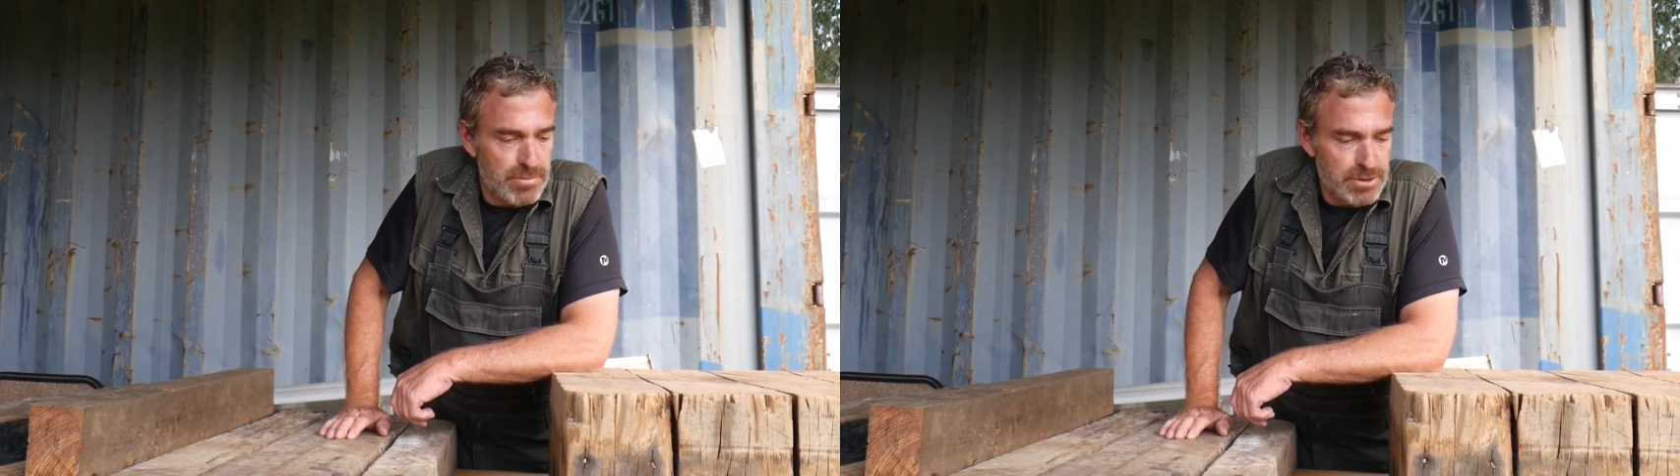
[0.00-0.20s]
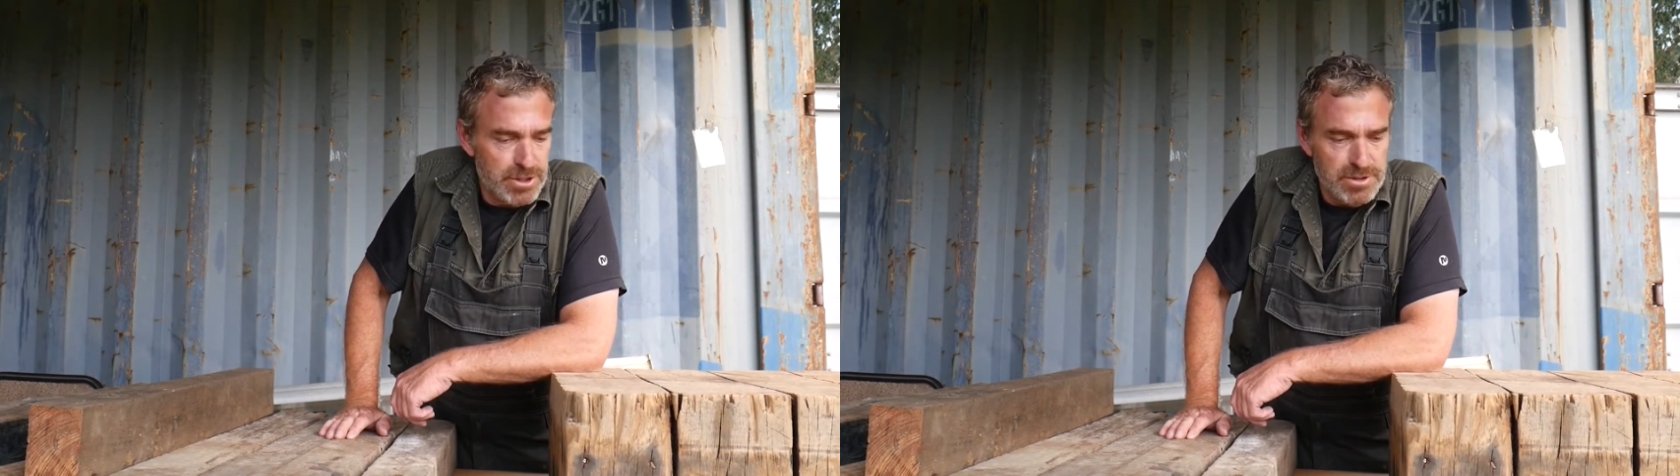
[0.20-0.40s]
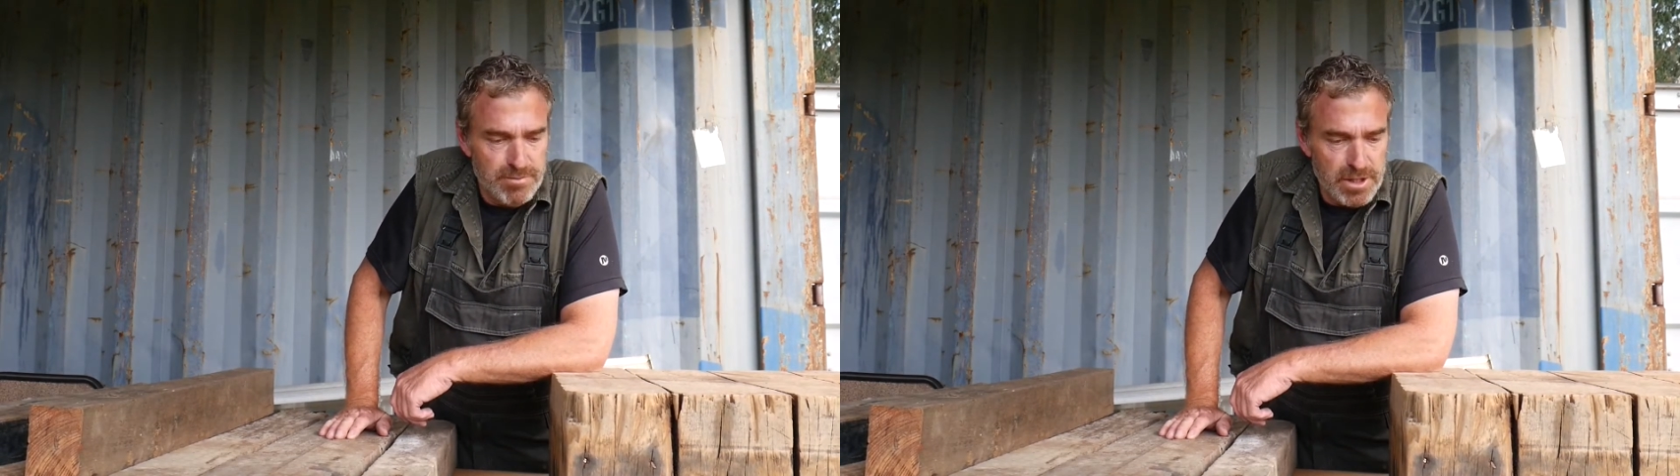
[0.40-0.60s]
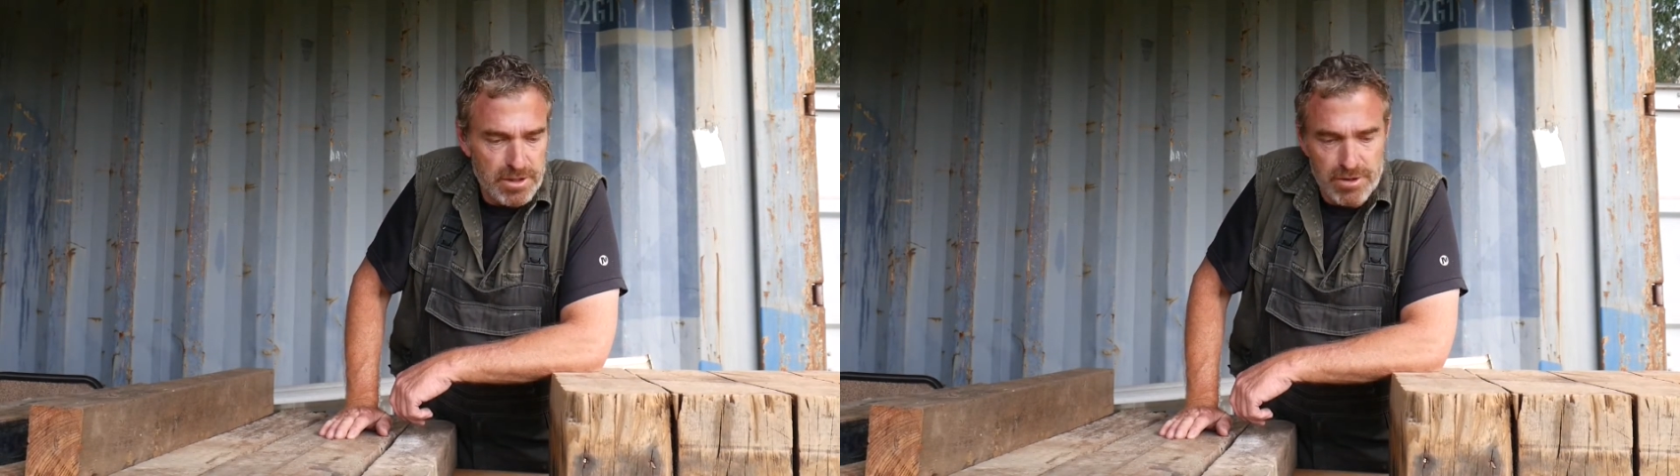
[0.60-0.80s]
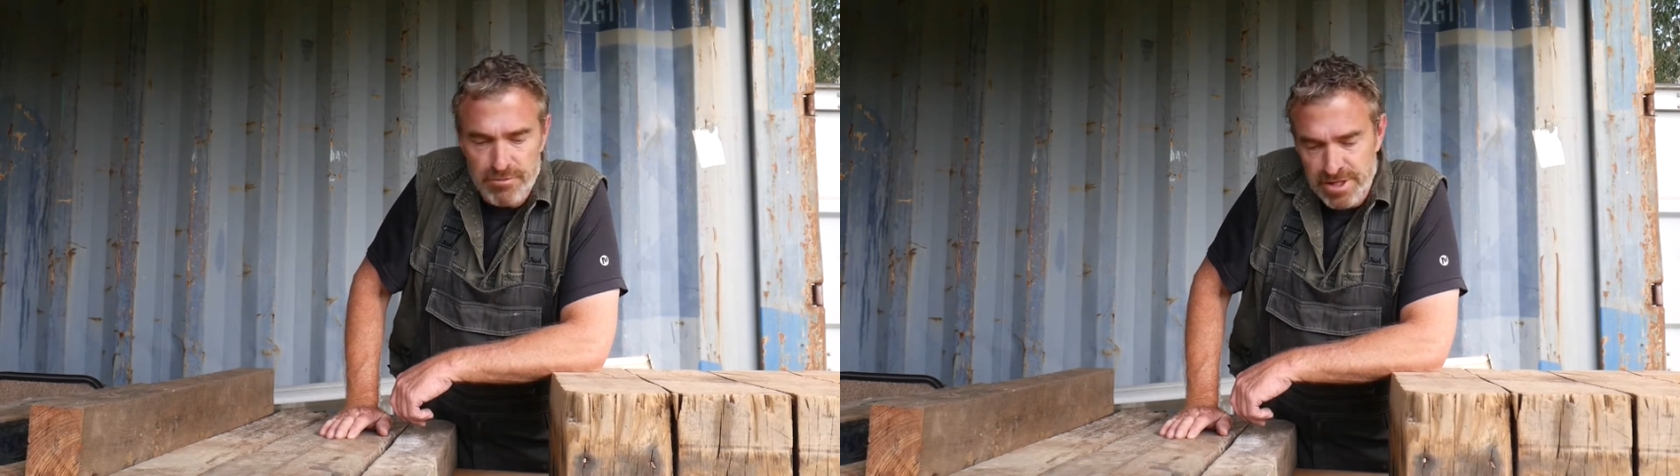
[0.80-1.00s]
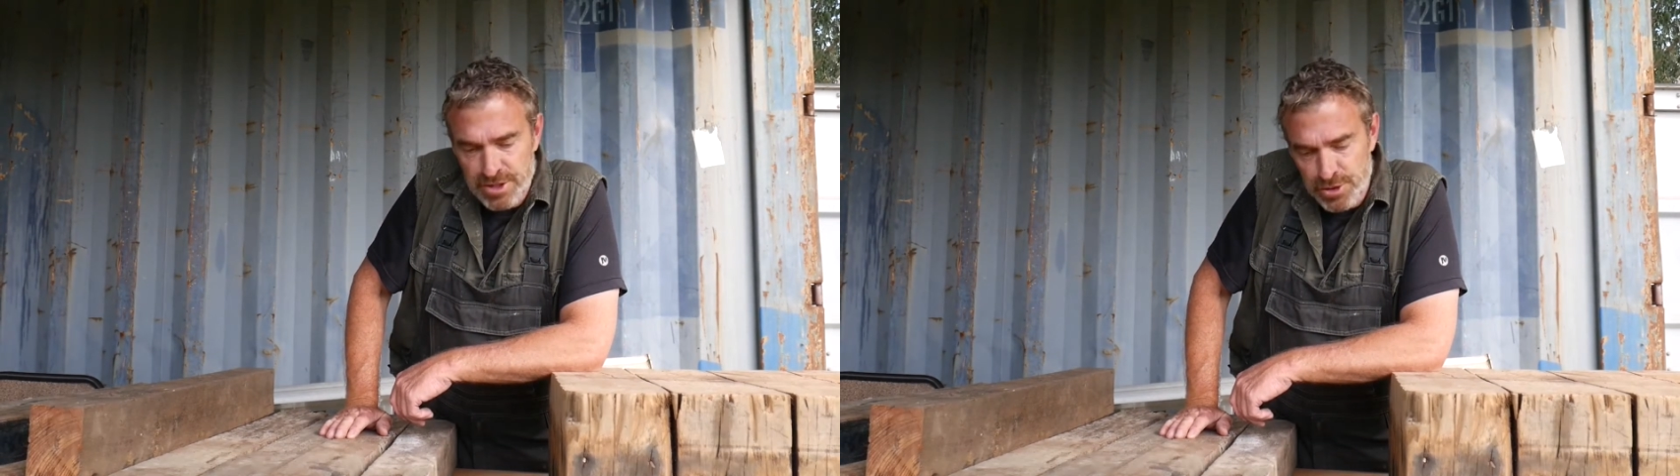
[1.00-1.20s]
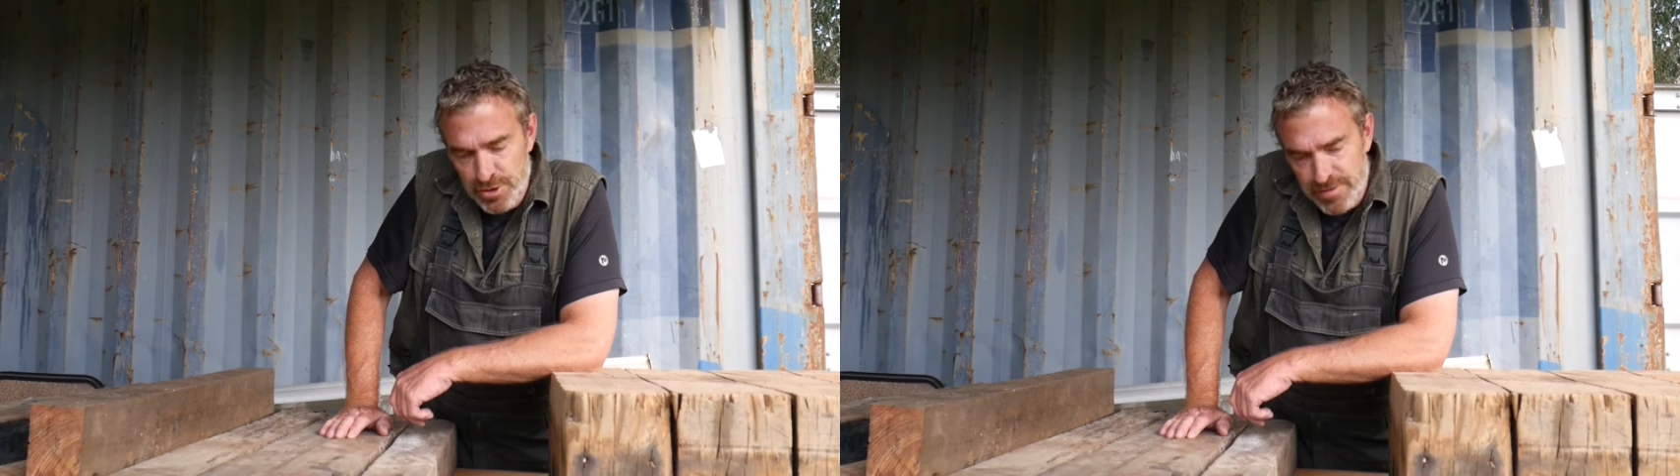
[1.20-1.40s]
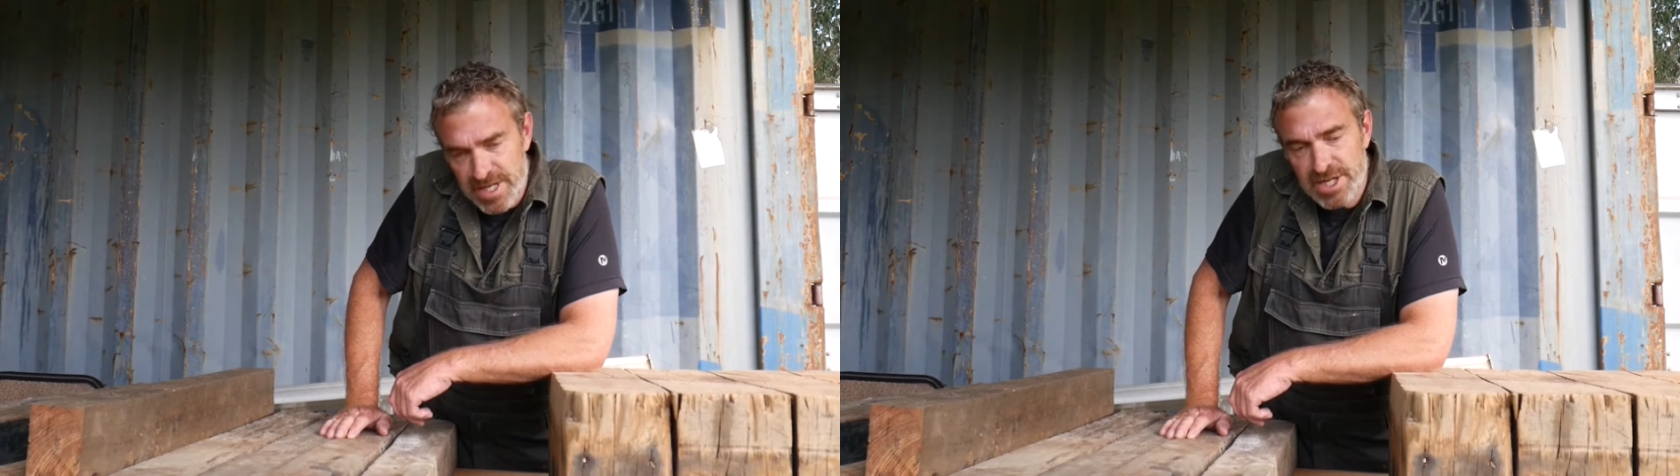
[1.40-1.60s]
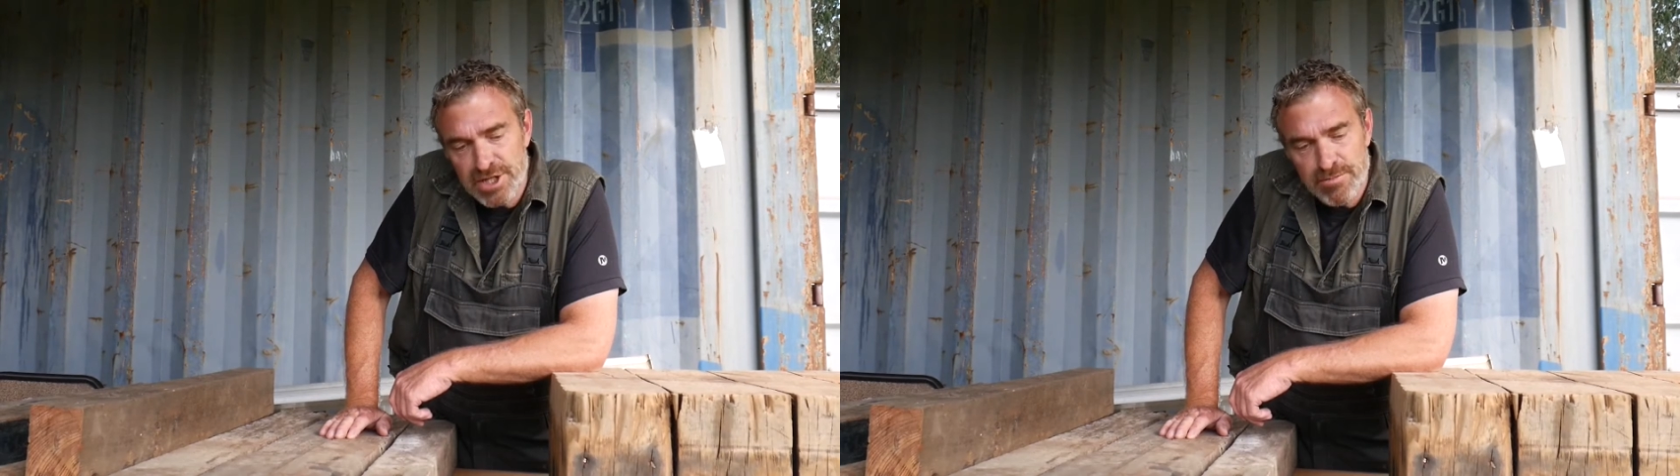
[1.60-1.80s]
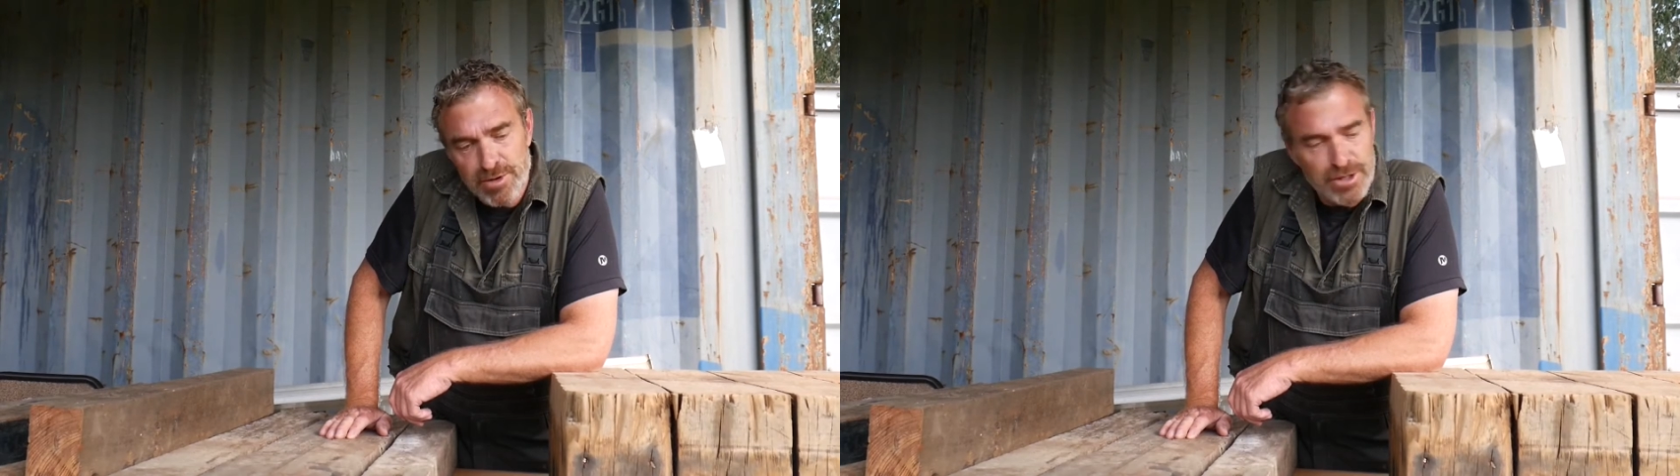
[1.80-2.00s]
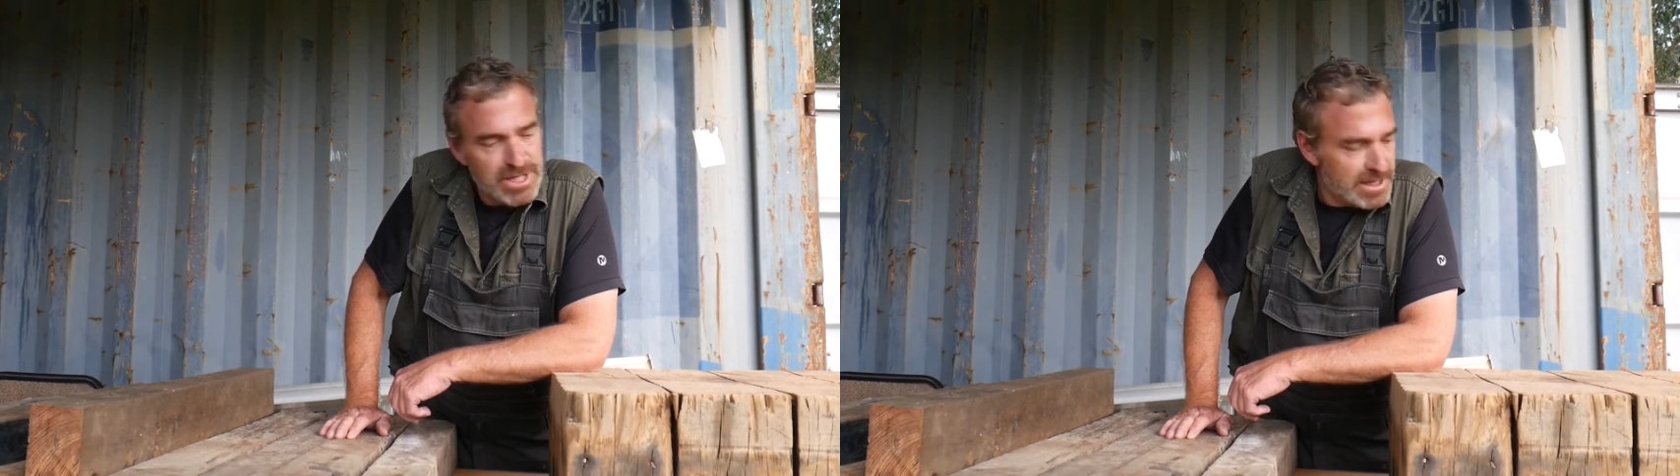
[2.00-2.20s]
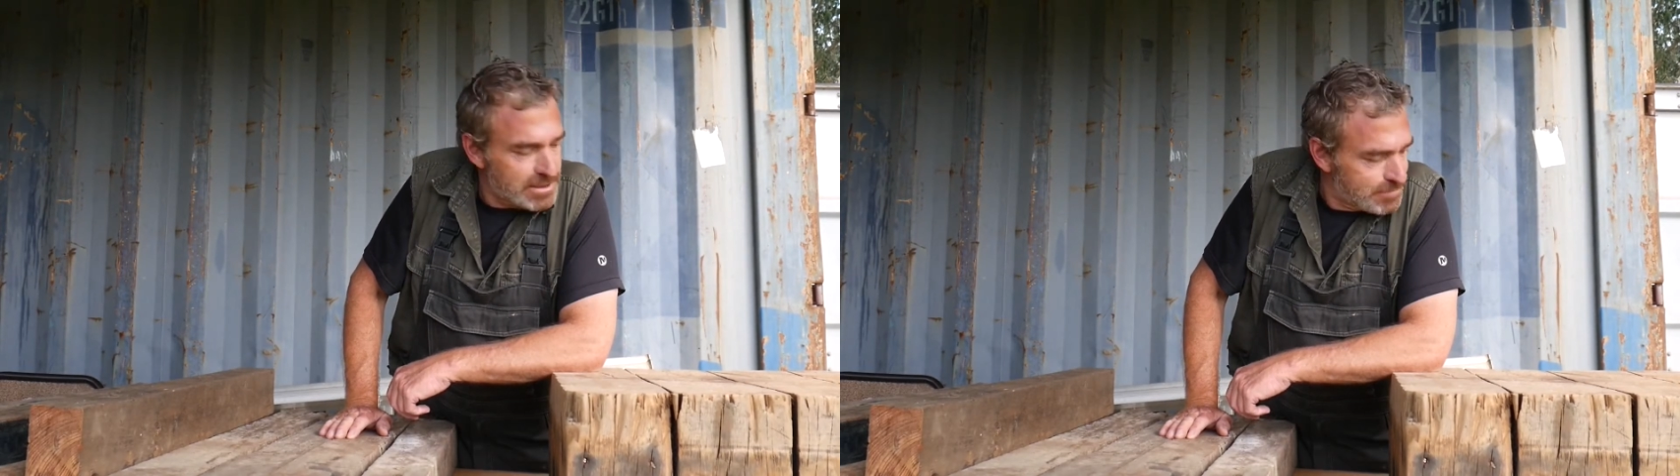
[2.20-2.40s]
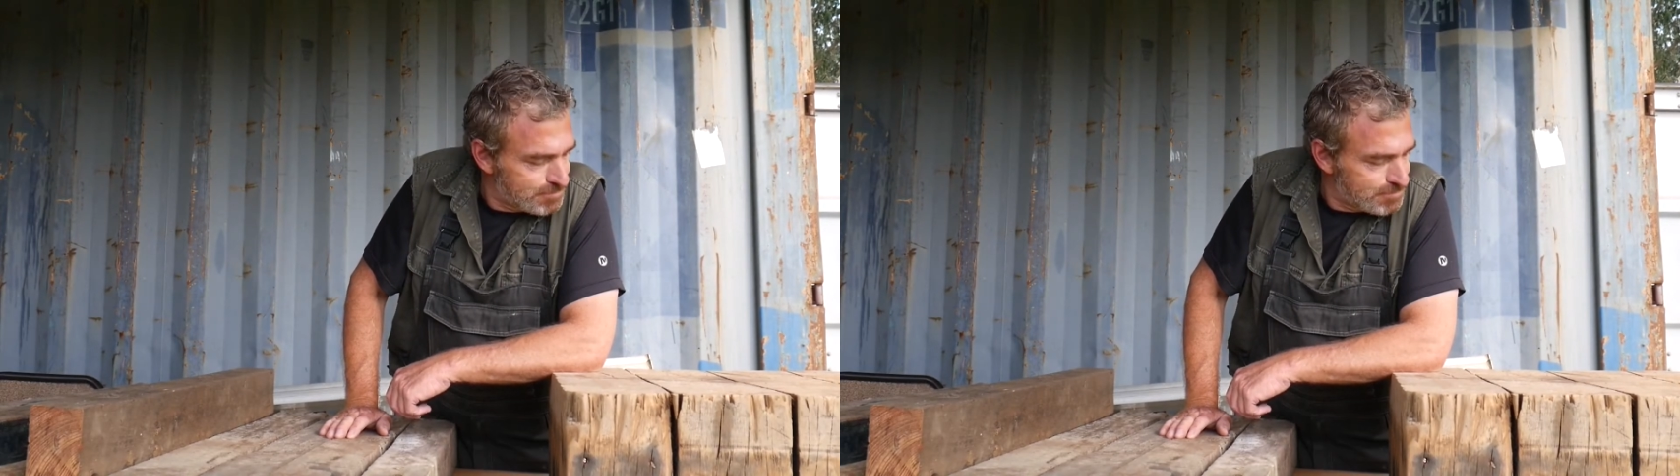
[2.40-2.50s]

Butcher's Block Rejuvenation Project.